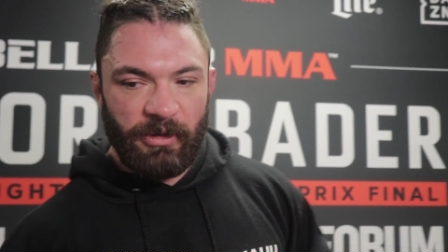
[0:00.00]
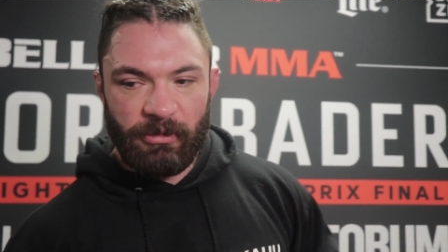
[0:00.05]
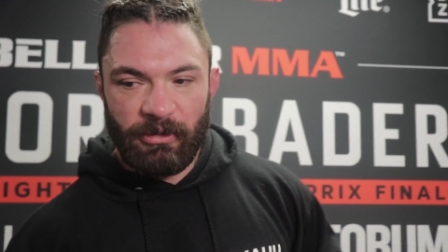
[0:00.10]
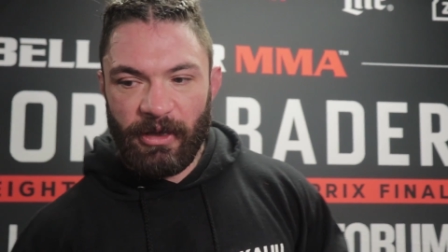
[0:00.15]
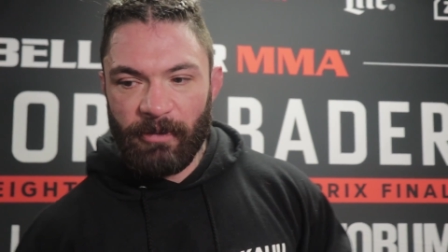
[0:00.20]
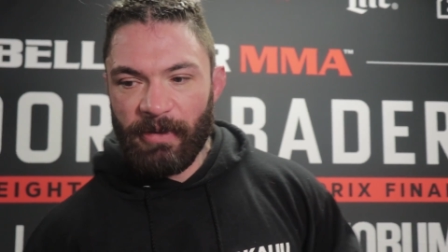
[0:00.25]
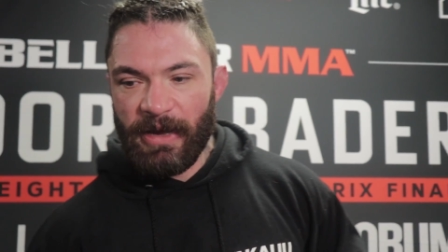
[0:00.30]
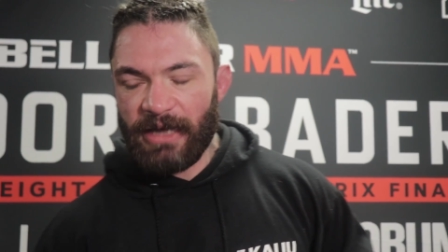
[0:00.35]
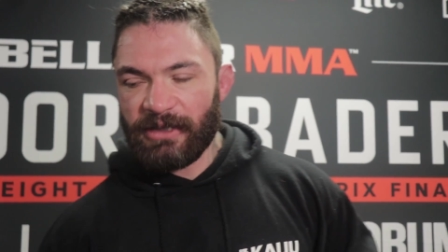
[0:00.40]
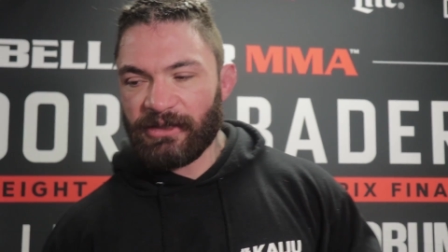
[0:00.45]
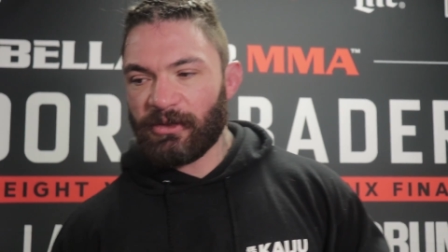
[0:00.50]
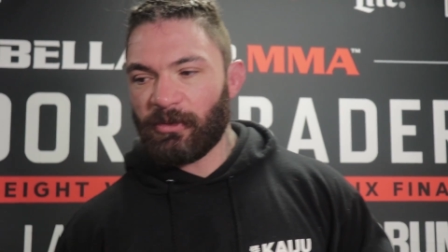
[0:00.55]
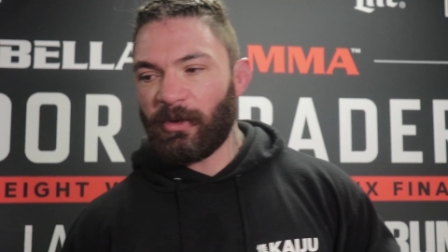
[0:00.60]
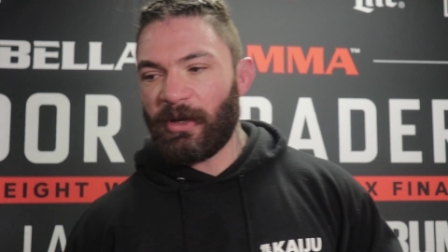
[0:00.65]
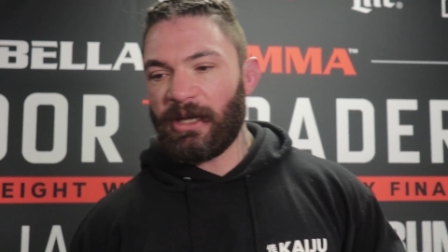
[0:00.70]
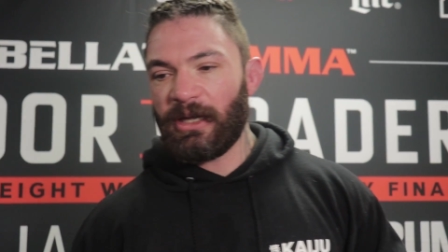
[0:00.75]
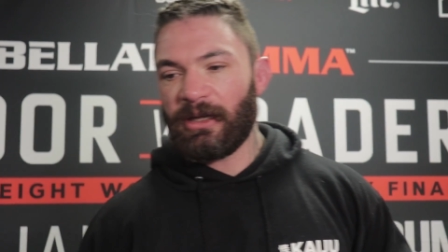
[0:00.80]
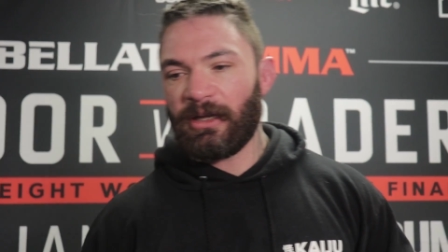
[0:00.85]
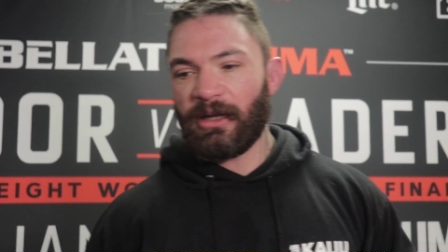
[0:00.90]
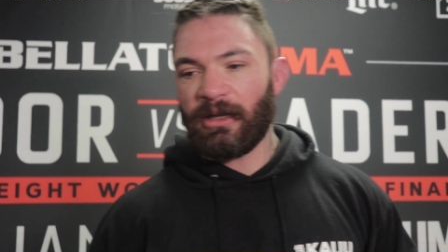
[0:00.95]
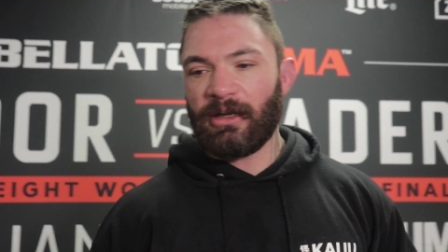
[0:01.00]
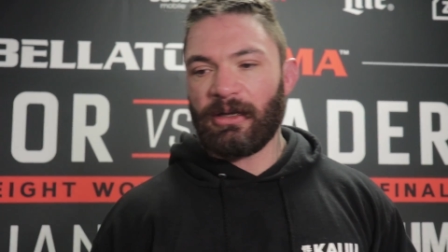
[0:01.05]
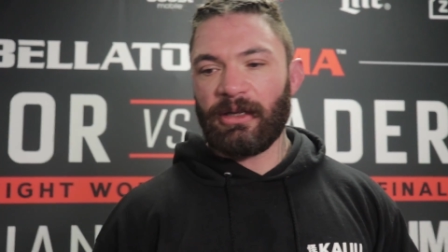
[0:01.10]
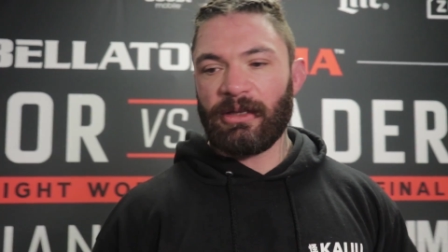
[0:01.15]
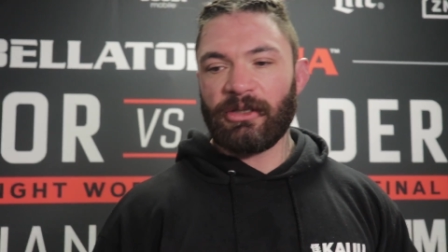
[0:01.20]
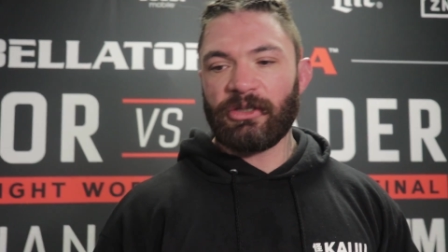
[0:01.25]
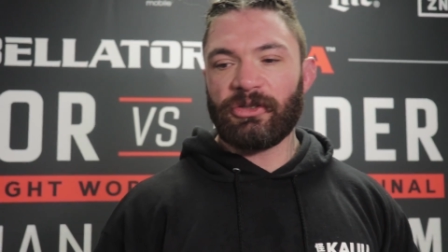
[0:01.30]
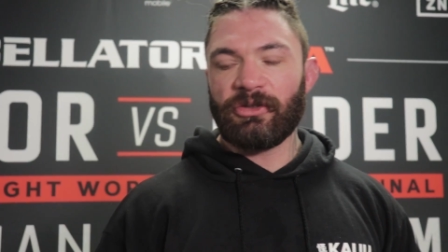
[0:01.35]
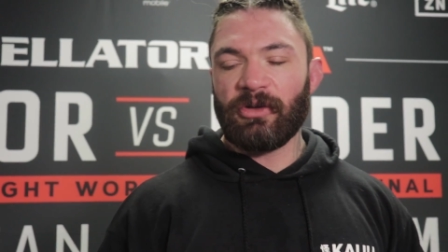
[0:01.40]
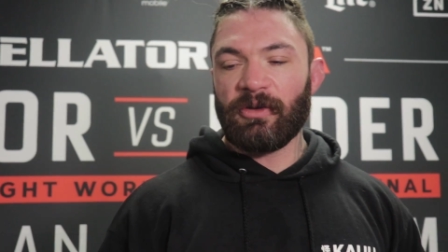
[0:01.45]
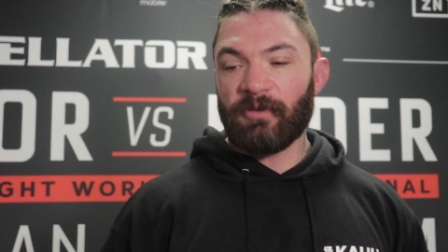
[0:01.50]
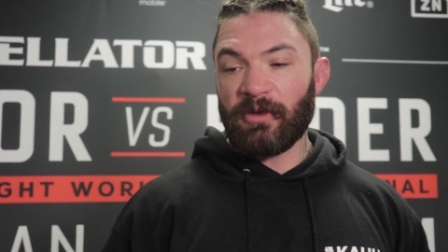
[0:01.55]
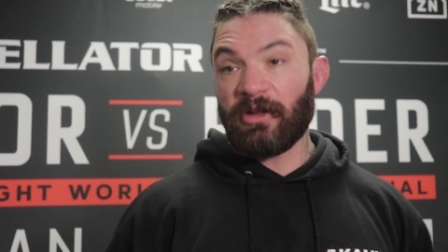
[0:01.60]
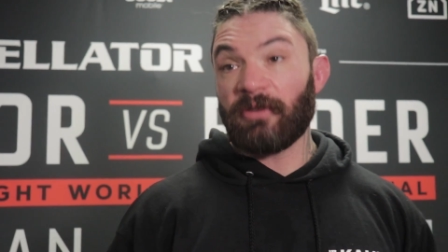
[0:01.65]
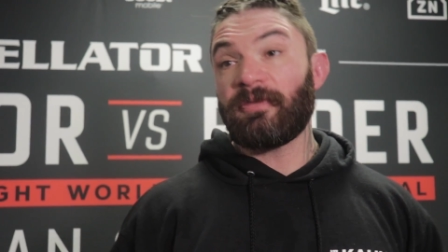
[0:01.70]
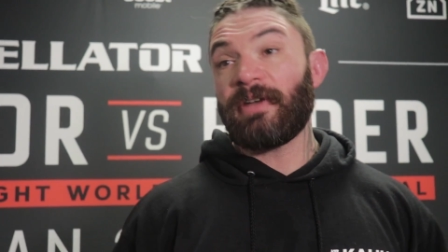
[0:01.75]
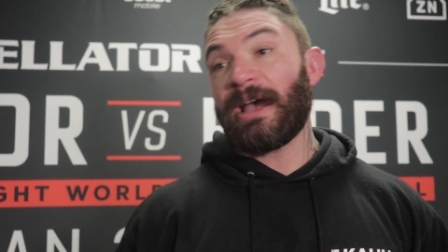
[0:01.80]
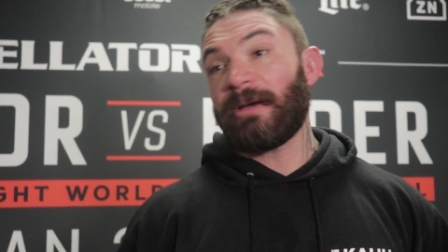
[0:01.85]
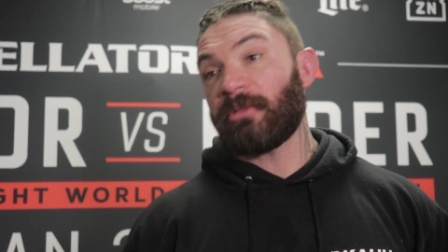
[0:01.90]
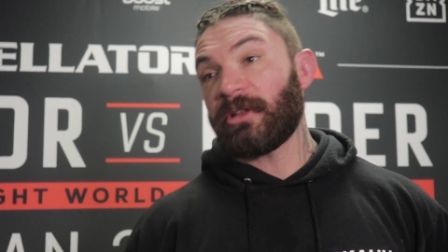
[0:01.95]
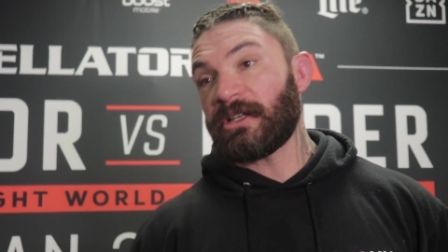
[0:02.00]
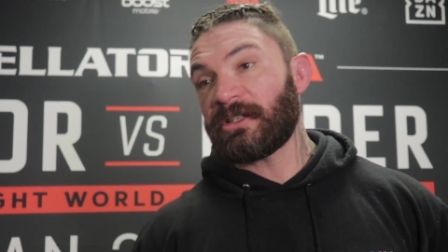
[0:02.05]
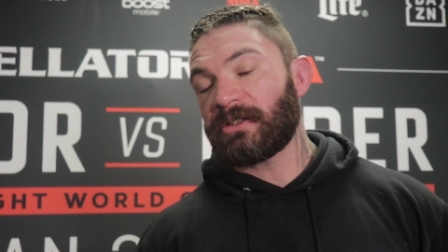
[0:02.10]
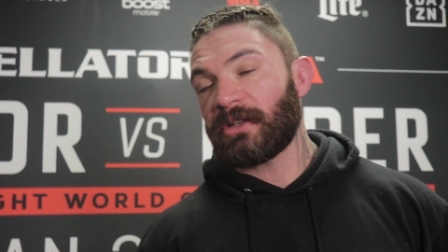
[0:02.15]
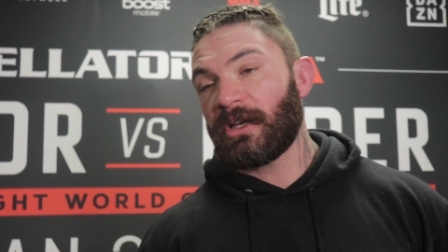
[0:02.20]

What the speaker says: people that passed away in the shooting, for their families.